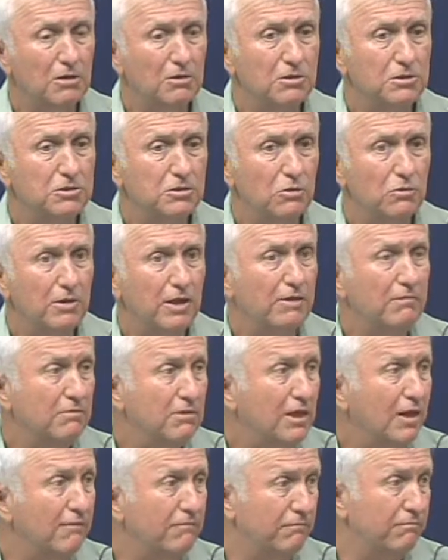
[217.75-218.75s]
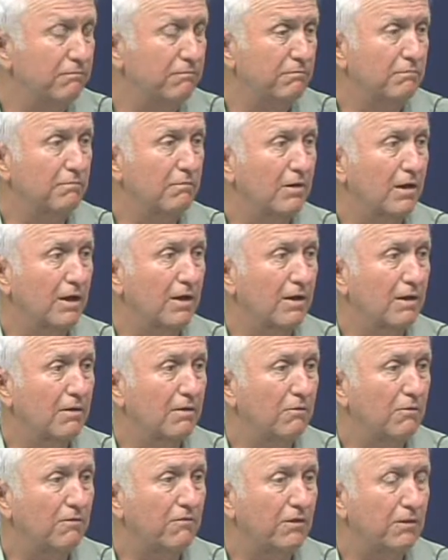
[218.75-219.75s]
So
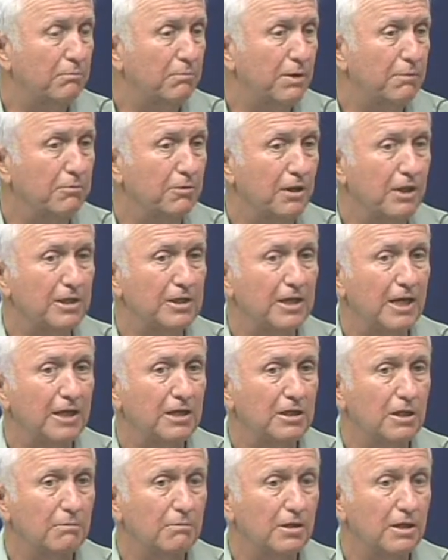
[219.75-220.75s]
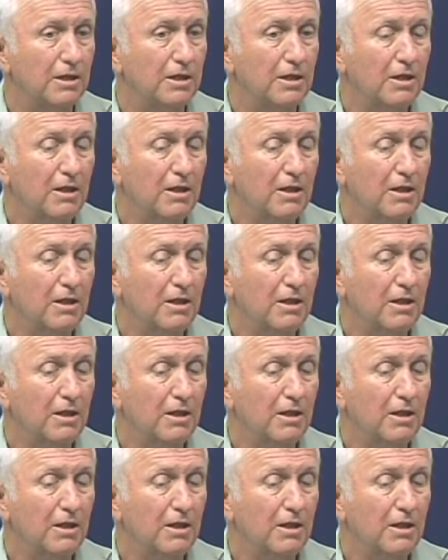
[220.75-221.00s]
we've had people like that come in,